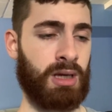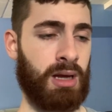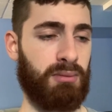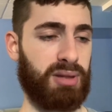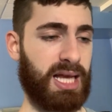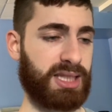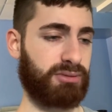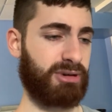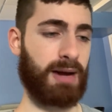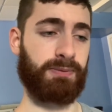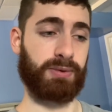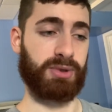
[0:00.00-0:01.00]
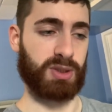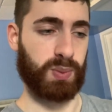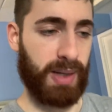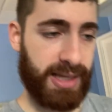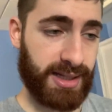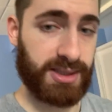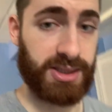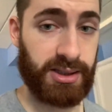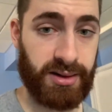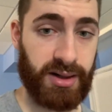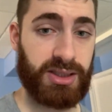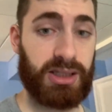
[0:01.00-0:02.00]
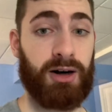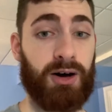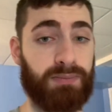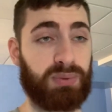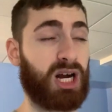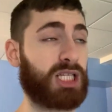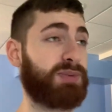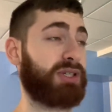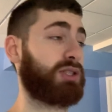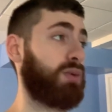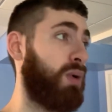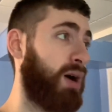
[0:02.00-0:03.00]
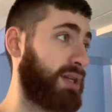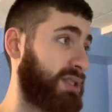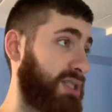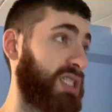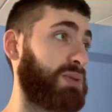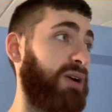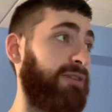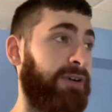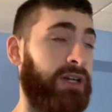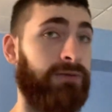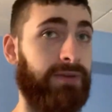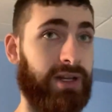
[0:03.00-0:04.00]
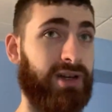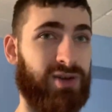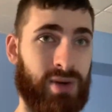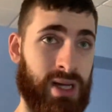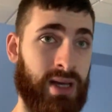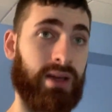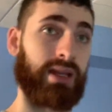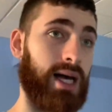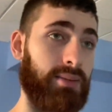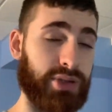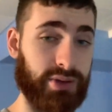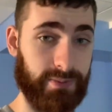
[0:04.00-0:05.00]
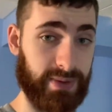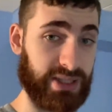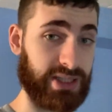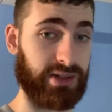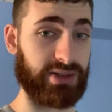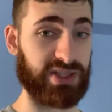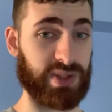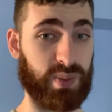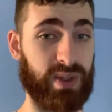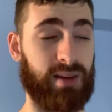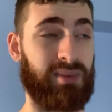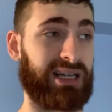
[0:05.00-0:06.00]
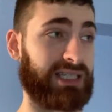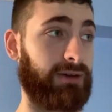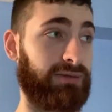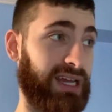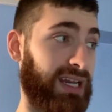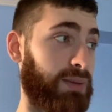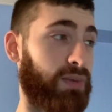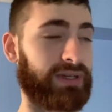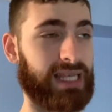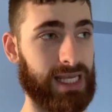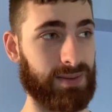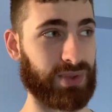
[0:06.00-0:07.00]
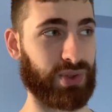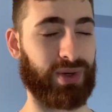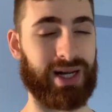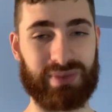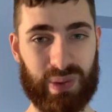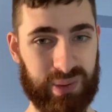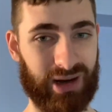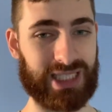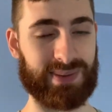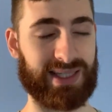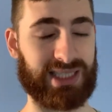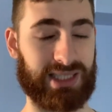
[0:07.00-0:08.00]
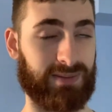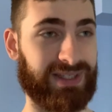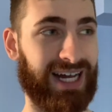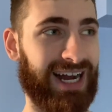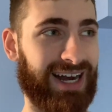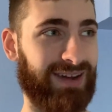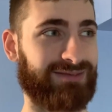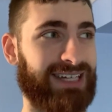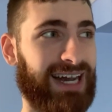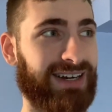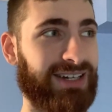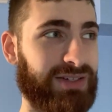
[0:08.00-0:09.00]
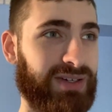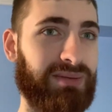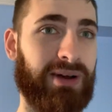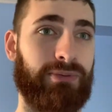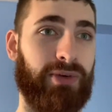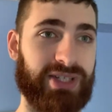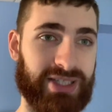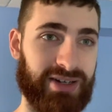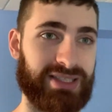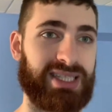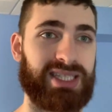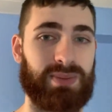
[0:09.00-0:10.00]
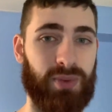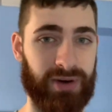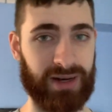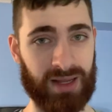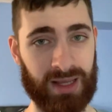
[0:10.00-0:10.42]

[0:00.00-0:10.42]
But that's a wrap for this weekend series of prospects to watch. This is my final video that I'm doing for the series this week. I'm not covering any more games or any more prospects because I'm tired of doing it. My voice hurts at this point.